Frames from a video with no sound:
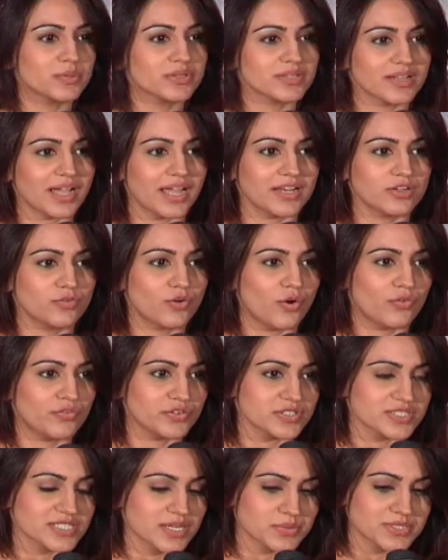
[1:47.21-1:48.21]
with the kind of
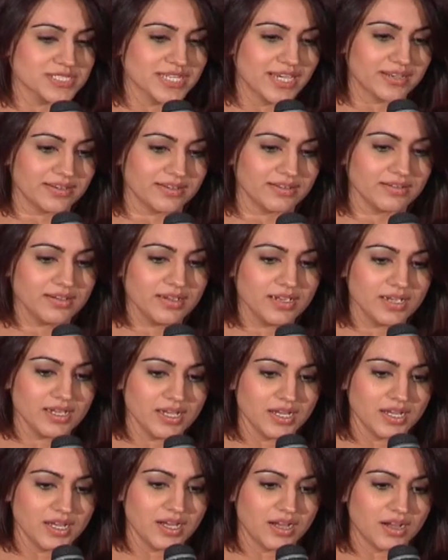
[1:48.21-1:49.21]
offers I was getting.
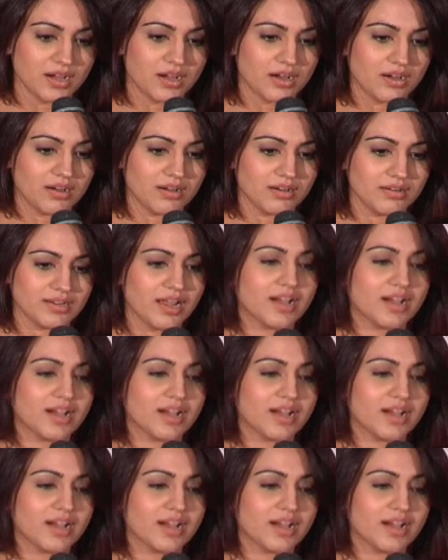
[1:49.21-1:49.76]
Uh,